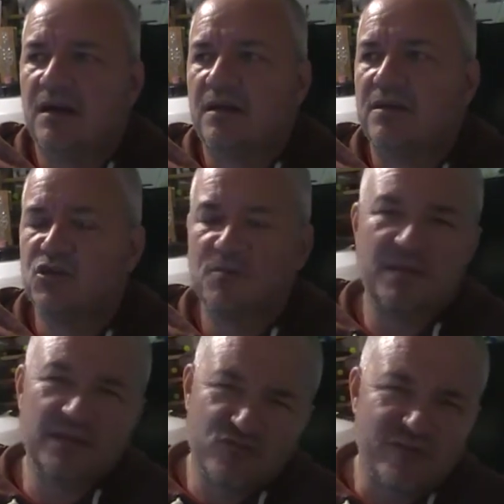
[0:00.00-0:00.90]

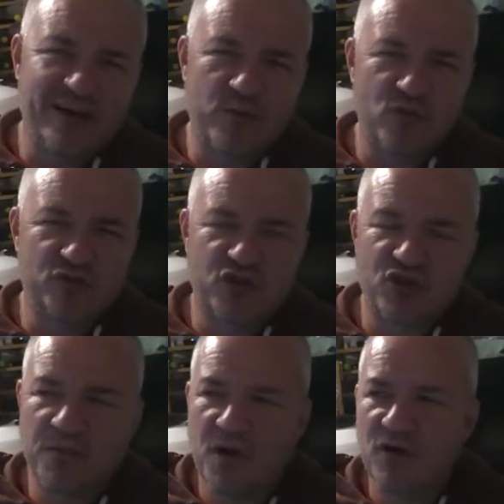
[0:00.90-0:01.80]
Some great ones on
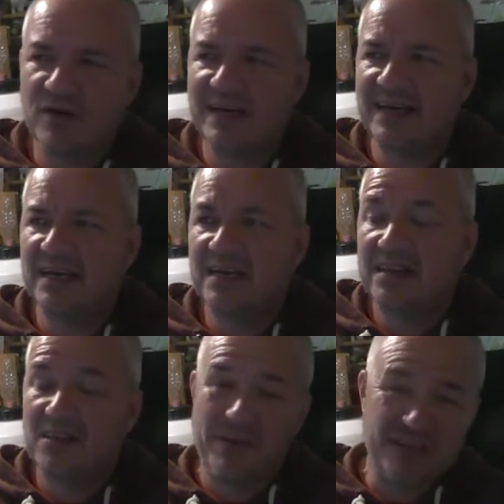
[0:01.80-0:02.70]
the market.
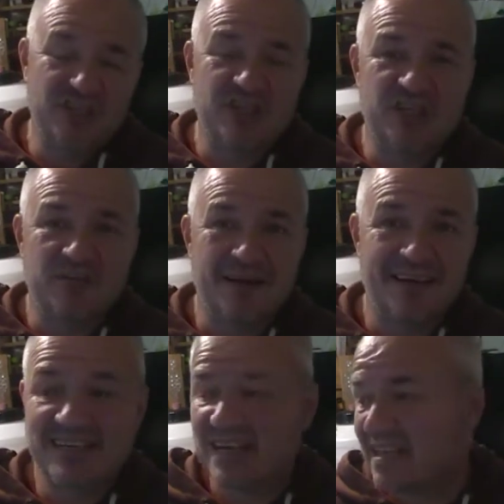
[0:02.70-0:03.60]
The best ginger beer
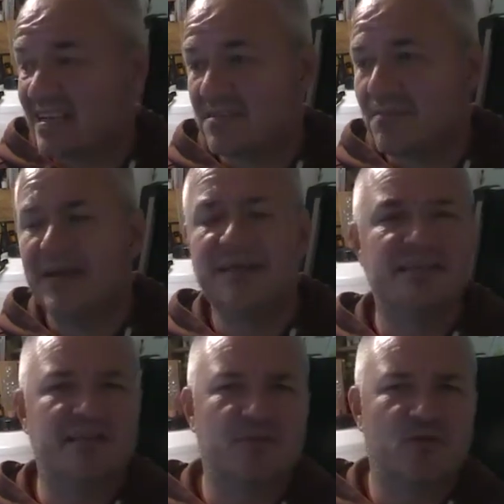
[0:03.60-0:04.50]
sadly isn't made
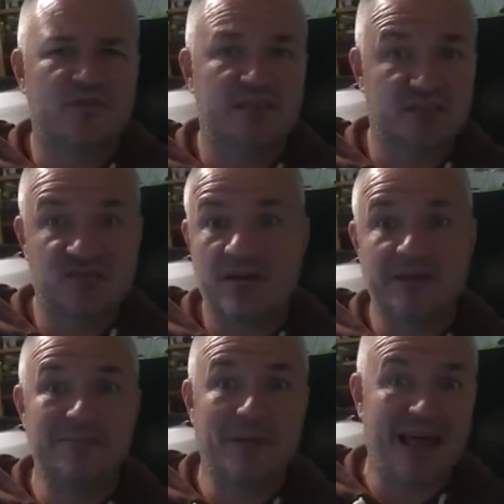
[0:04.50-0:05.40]
anymore, and it's
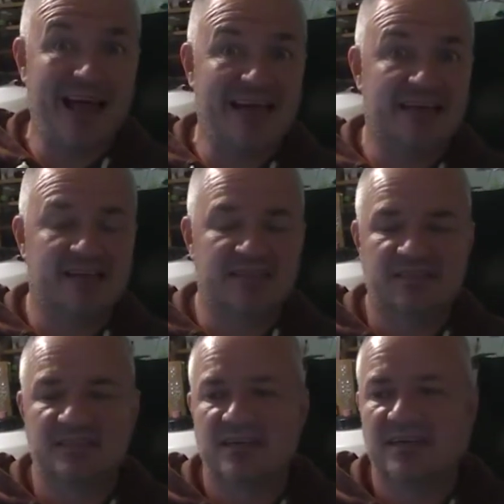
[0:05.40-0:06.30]
Crabbies Black,
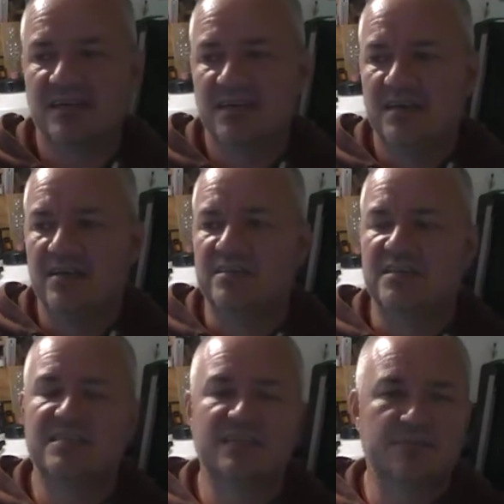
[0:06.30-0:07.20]
and
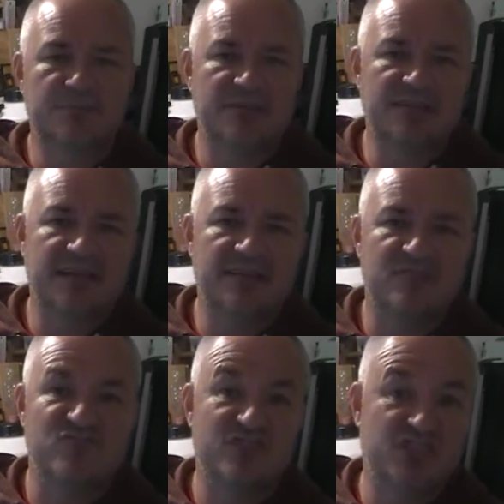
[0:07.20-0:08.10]
it's a 6%
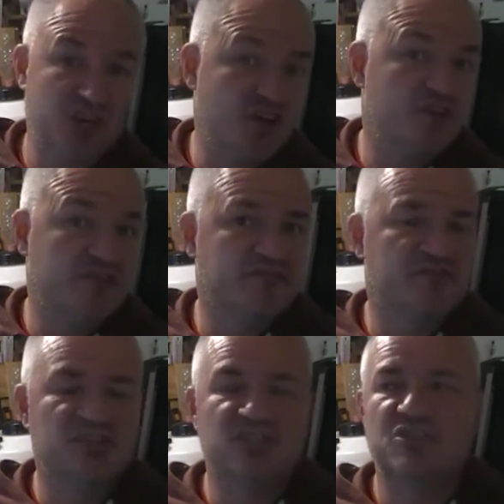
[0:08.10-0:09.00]
reserve
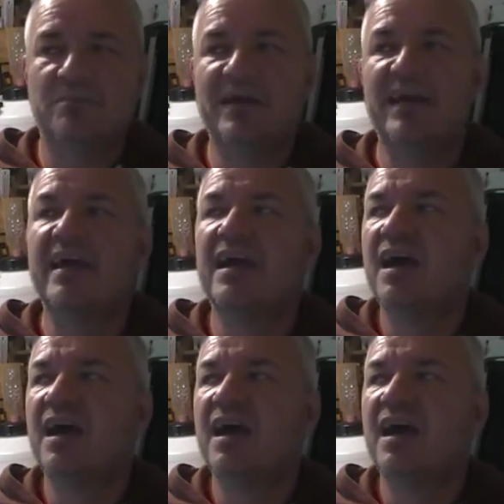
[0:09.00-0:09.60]
ginger beer,